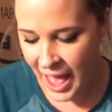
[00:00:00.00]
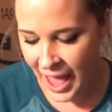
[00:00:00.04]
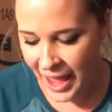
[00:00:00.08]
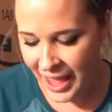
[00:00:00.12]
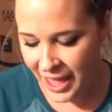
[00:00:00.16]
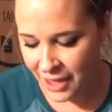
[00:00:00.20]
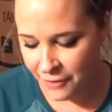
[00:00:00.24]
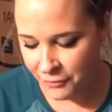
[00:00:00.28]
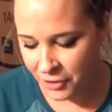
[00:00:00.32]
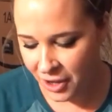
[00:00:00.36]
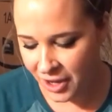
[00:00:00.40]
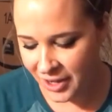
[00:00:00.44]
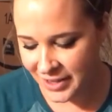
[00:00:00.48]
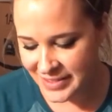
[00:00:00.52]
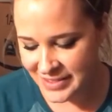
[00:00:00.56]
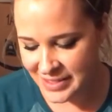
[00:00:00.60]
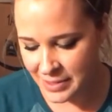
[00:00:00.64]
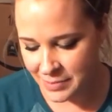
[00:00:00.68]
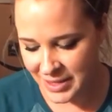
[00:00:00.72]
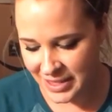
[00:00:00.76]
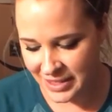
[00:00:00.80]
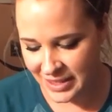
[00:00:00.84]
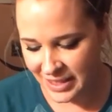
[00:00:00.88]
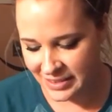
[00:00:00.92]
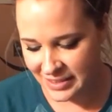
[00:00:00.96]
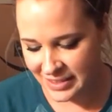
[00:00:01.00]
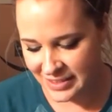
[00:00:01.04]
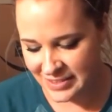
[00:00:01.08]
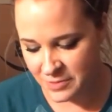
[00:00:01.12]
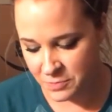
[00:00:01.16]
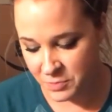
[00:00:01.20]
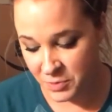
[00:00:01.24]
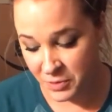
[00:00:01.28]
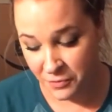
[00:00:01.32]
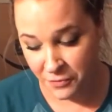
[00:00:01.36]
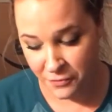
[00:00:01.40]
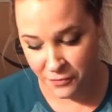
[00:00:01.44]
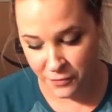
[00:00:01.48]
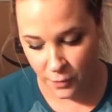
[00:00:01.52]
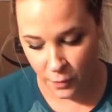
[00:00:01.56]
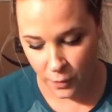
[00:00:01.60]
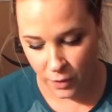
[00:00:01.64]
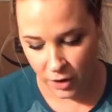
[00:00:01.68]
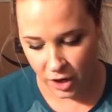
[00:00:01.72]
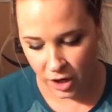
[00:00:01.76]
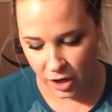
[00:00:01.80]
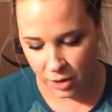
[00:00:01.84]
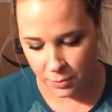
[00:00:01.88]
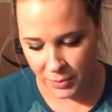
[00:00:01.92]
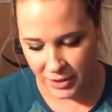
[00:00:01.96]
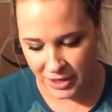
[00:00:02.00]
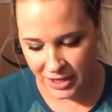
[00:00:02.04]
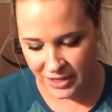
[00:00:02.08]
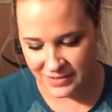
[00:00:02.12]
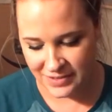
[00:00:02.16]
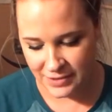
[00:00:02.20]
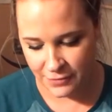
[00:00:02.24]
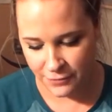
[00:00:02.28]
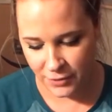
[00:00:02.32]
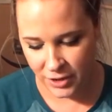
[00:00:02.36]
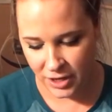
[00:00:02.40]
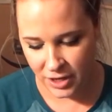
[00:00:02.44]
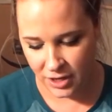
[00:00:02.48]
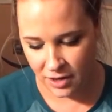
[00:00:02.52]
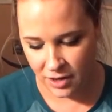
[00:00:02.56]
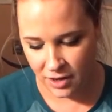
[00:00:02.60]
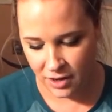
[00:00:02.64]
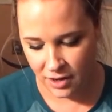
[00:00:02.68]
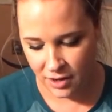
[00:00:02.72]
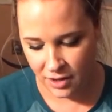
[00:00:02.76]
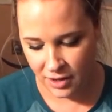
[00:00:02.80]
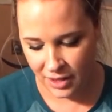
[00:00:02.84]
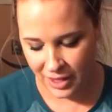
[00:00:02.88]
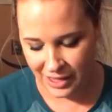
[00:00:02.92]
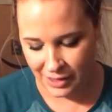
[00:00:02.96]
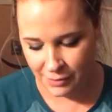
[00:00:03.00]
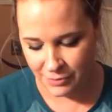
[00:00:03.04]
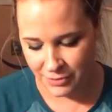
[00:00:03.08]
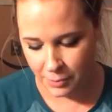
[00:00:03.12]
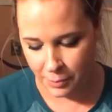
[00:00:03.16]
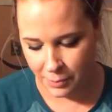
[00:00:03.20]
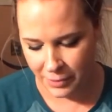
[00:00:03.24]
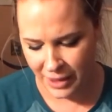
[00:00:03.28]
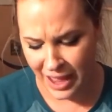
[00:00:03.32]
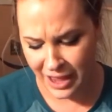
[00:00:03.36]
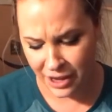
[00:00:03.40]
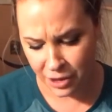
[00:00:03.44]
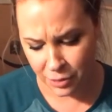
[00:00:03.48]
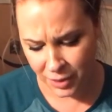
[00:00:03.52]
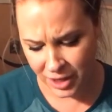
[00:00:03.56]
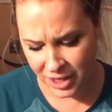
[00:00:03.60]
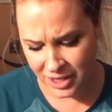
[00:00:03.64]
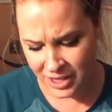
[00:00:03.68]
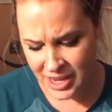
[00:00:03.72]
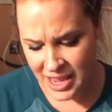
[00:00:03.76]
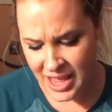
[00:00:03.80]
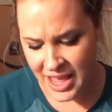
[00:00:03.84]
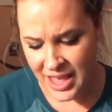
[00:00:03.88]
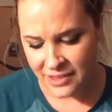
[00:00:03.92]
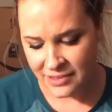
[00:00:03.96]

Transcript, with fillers: I have gotten something like this before, but a different, like it was a black one.